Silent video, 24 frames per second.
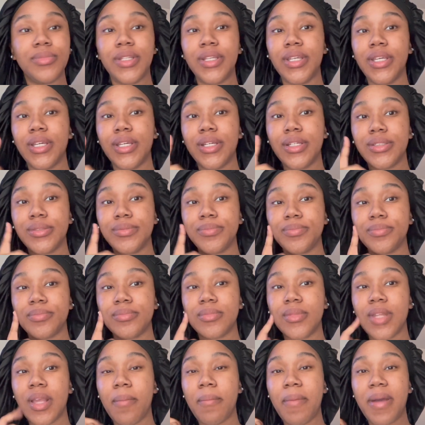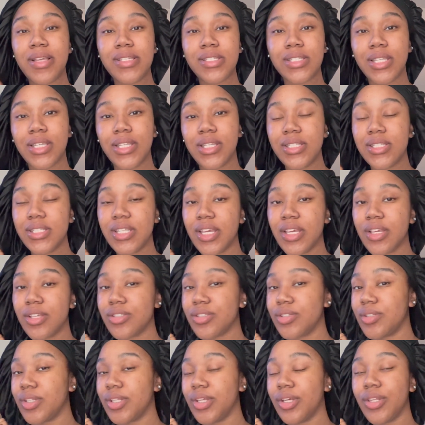Yeah, my skin is
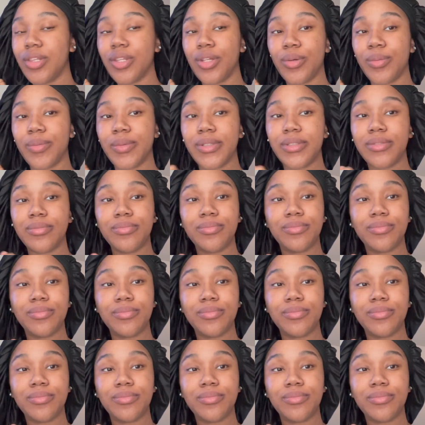actually glowing.